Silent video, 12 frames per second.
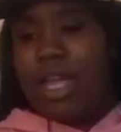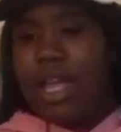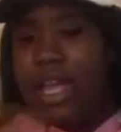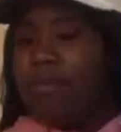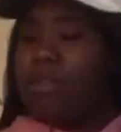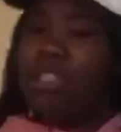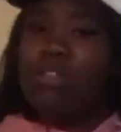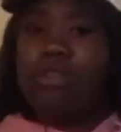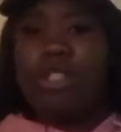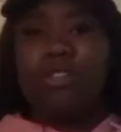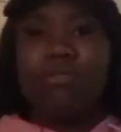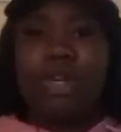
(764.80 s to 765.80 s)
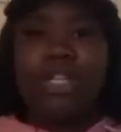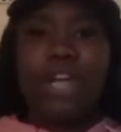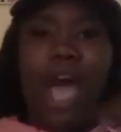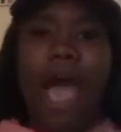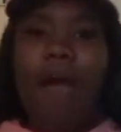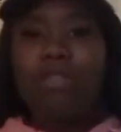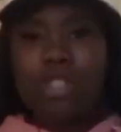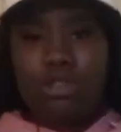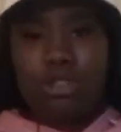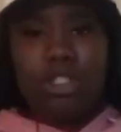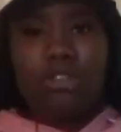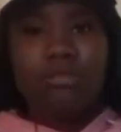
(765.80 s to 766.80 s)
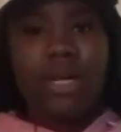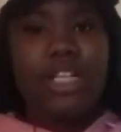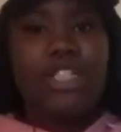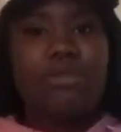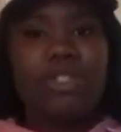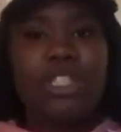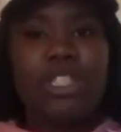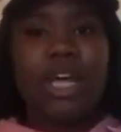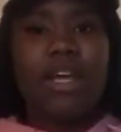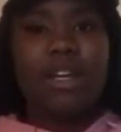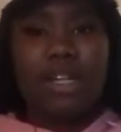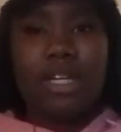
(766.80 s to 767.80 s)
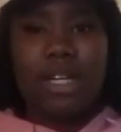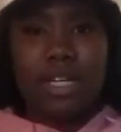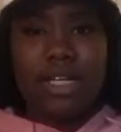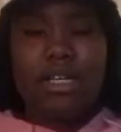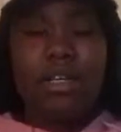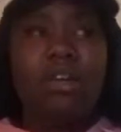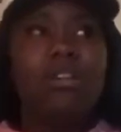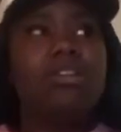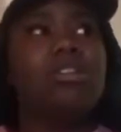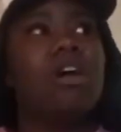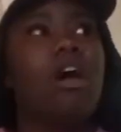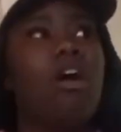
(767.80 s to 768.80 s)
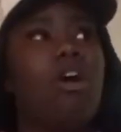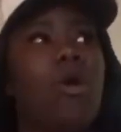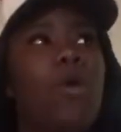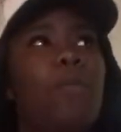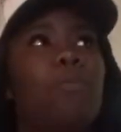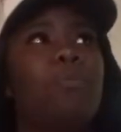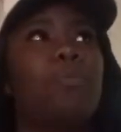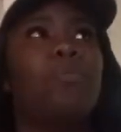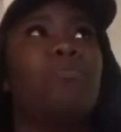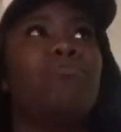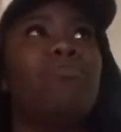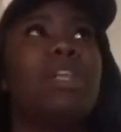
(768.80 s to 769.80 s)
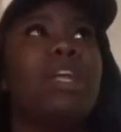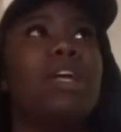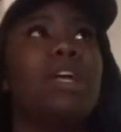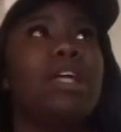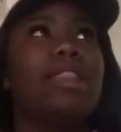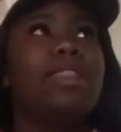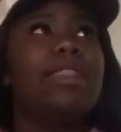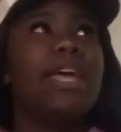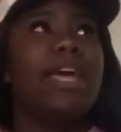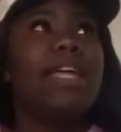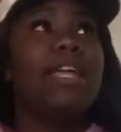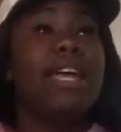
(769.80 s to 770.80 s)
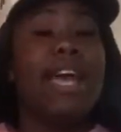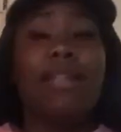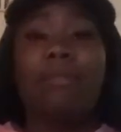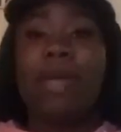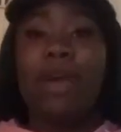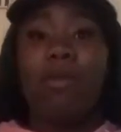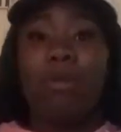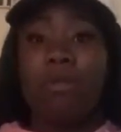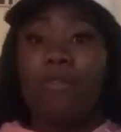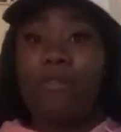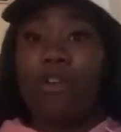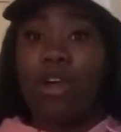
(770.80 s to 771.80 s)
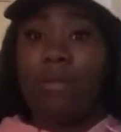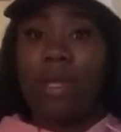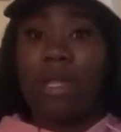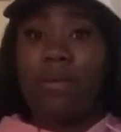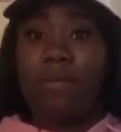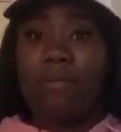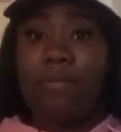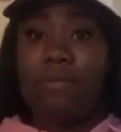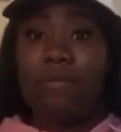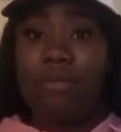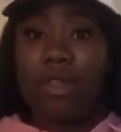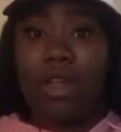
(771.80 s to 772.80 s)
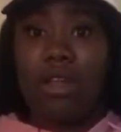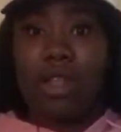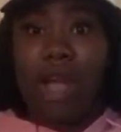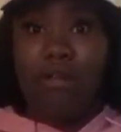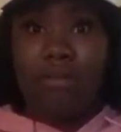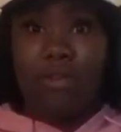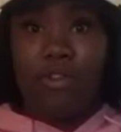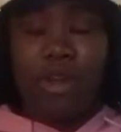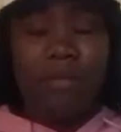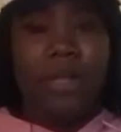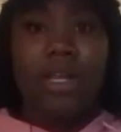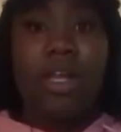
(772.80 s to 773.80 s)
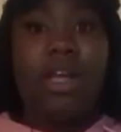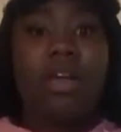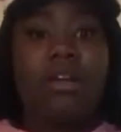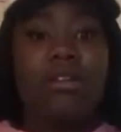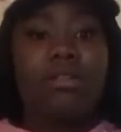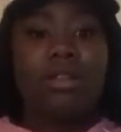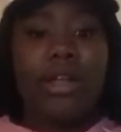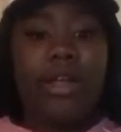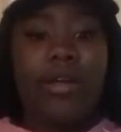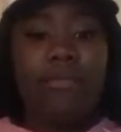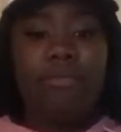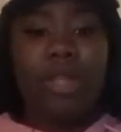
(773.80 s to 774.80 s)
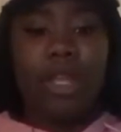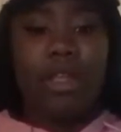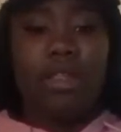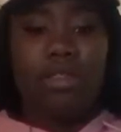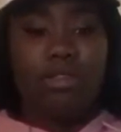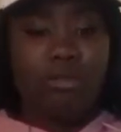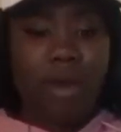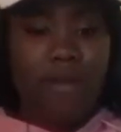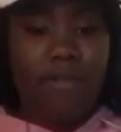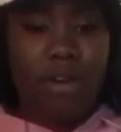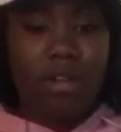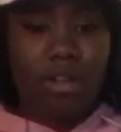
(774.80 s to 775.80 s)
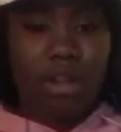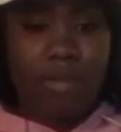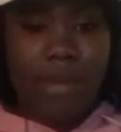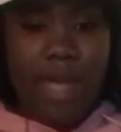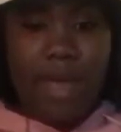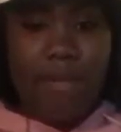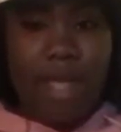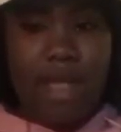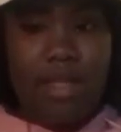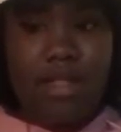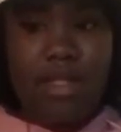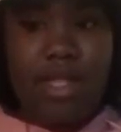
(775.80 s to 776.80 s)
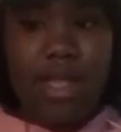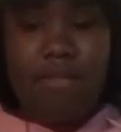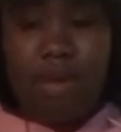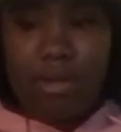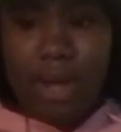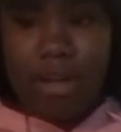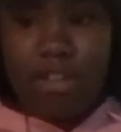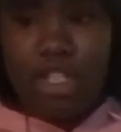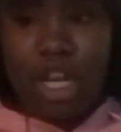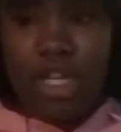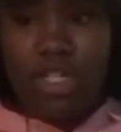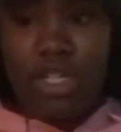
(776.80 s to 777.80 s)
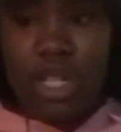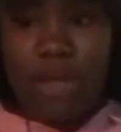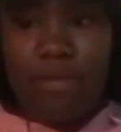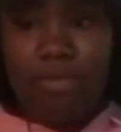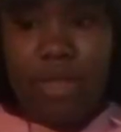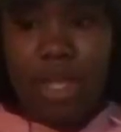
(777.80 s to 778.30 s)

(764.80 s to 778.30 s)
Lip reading: he was doing too much, I was doing too much. It was just like, So, then he had to be at work before me. An hour before me. So then he threw my phone on the bed, but he didn't put it back on charge. So then